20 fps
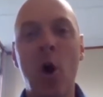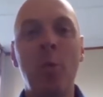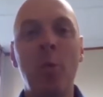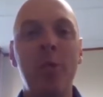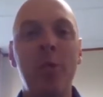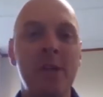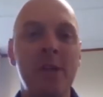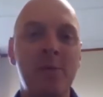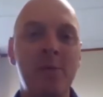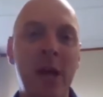
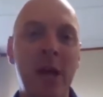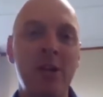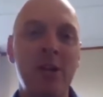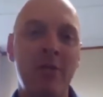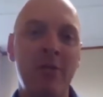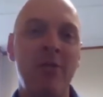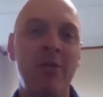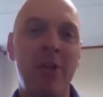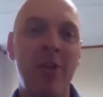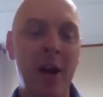help this
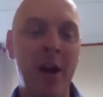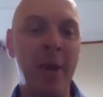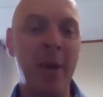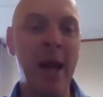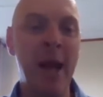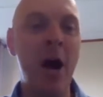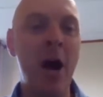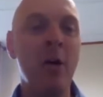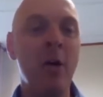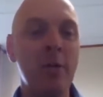patient and
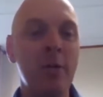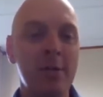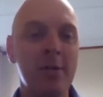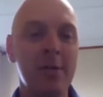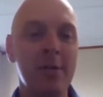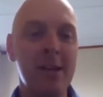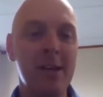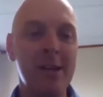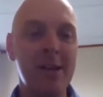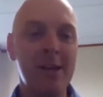family out
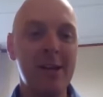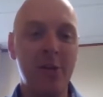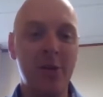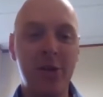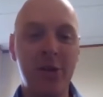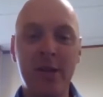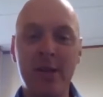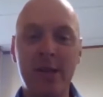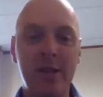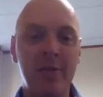
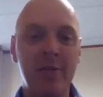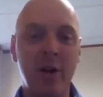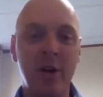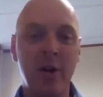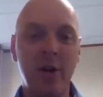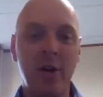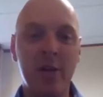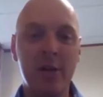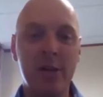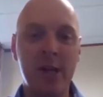through this
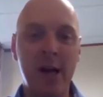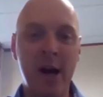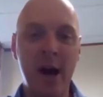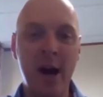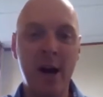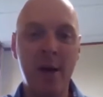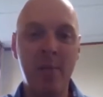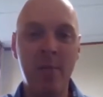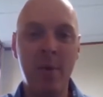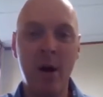difficult
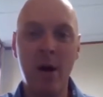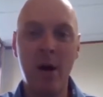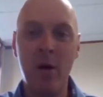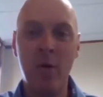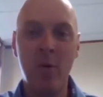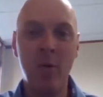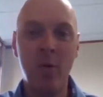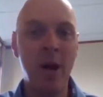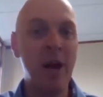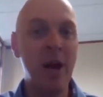time.
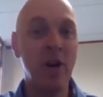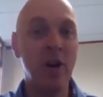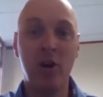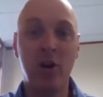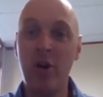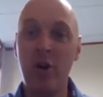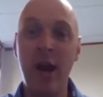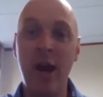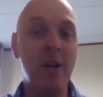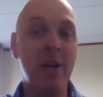We have a
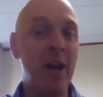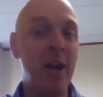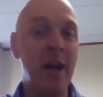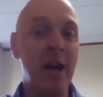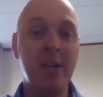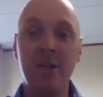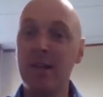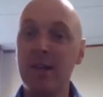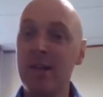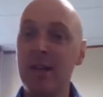creative
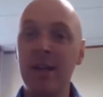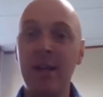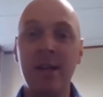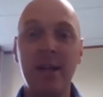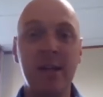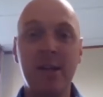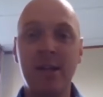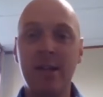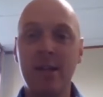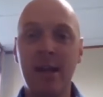
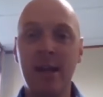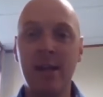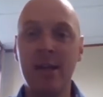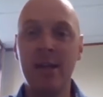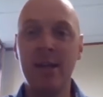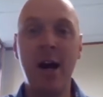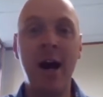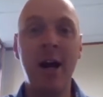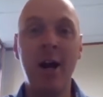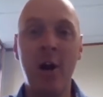agency.
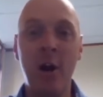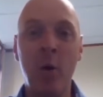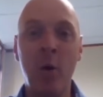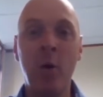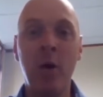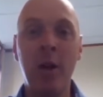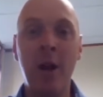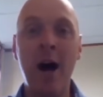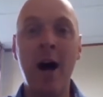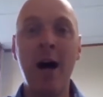It's not
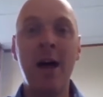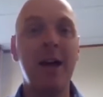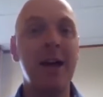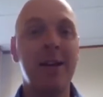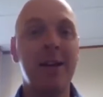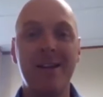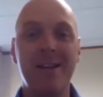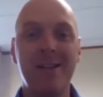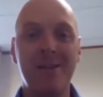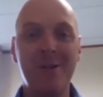know a lot.
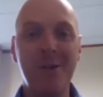